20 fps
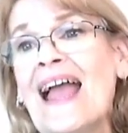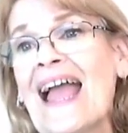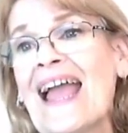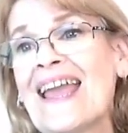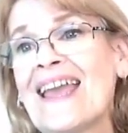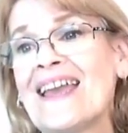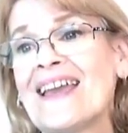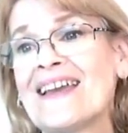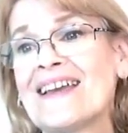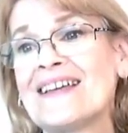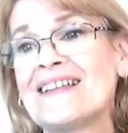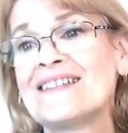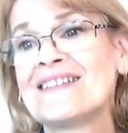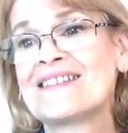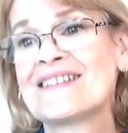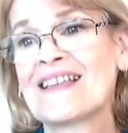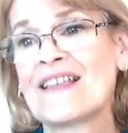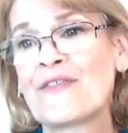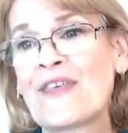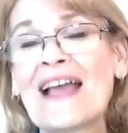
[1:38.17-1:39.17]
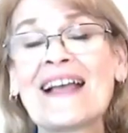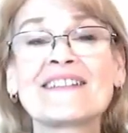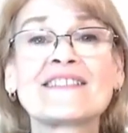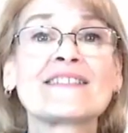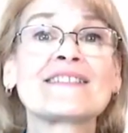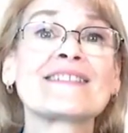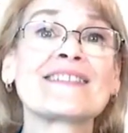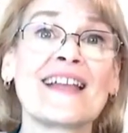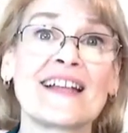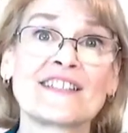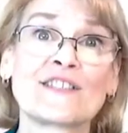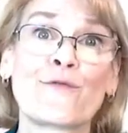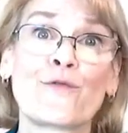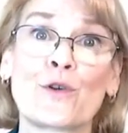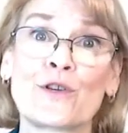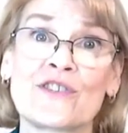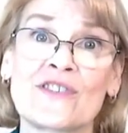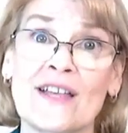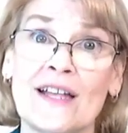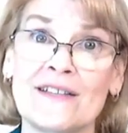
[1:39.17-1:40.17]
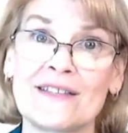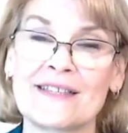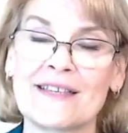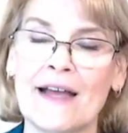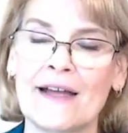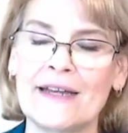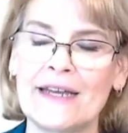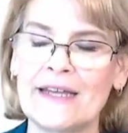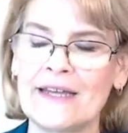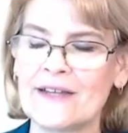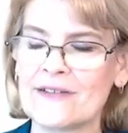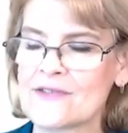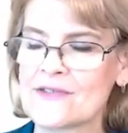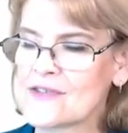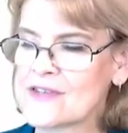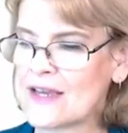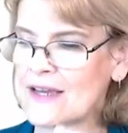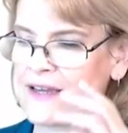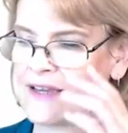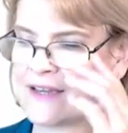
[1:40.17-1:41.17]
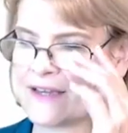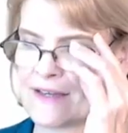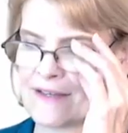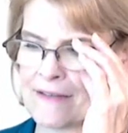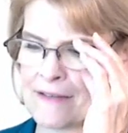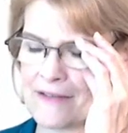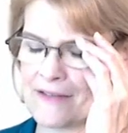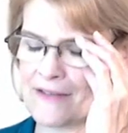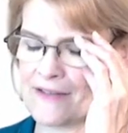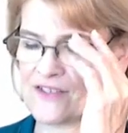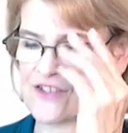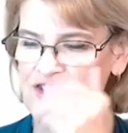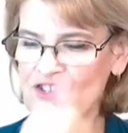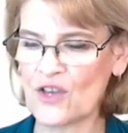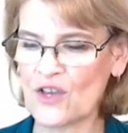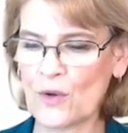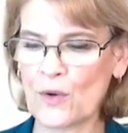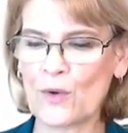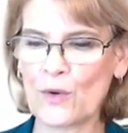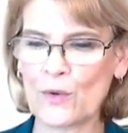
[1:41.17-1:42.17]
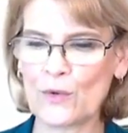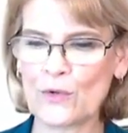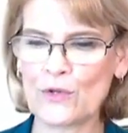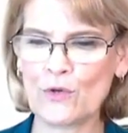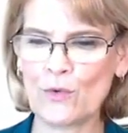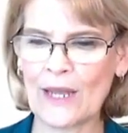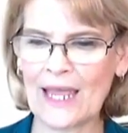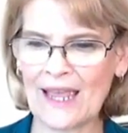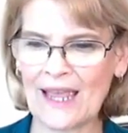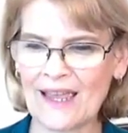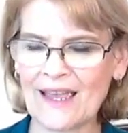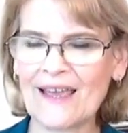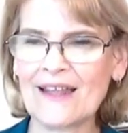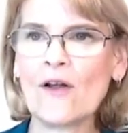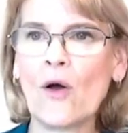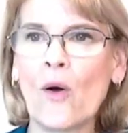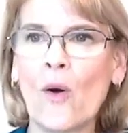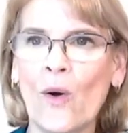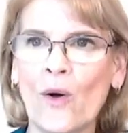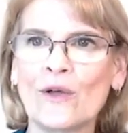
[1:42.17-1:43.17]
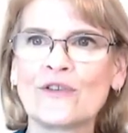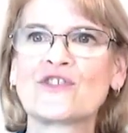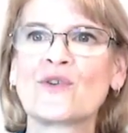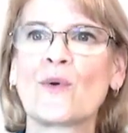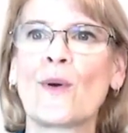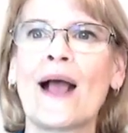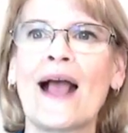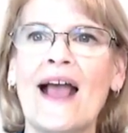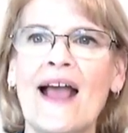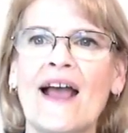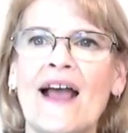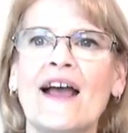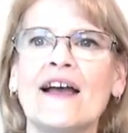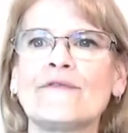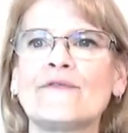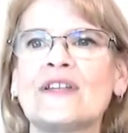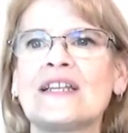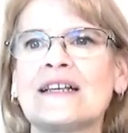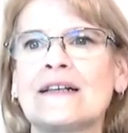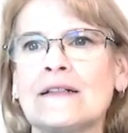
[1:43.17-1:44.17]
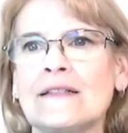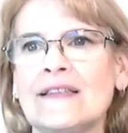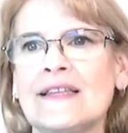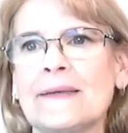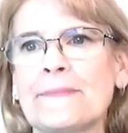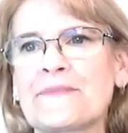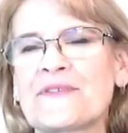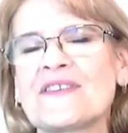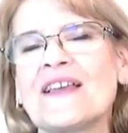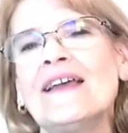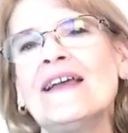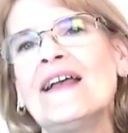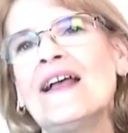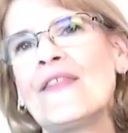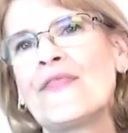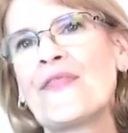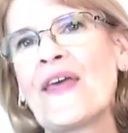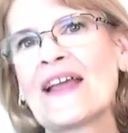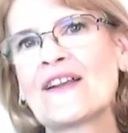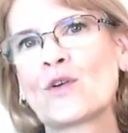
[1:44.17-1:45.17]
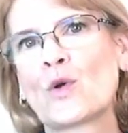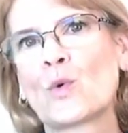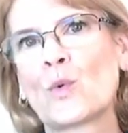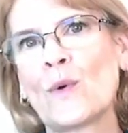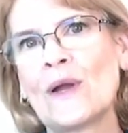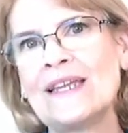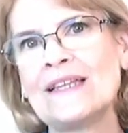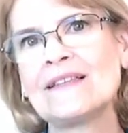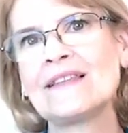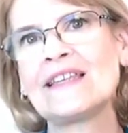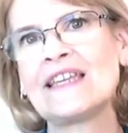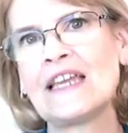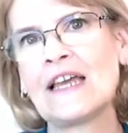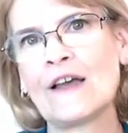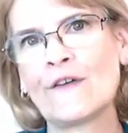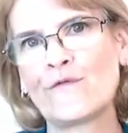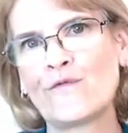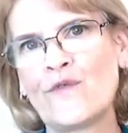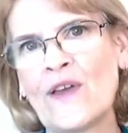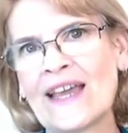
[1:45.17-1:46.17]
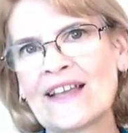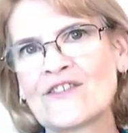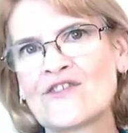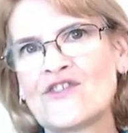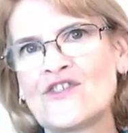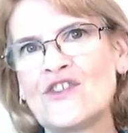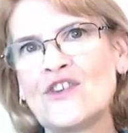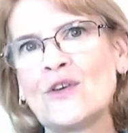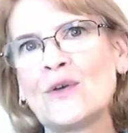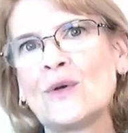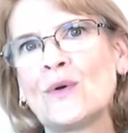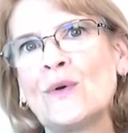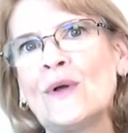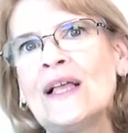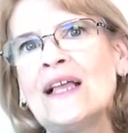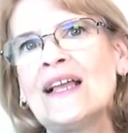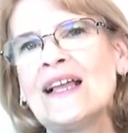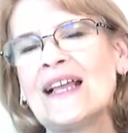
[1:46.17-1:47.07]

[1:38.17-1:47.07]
And that's that's for sun sign hits. And so you can also have an eclipse that greatly affects you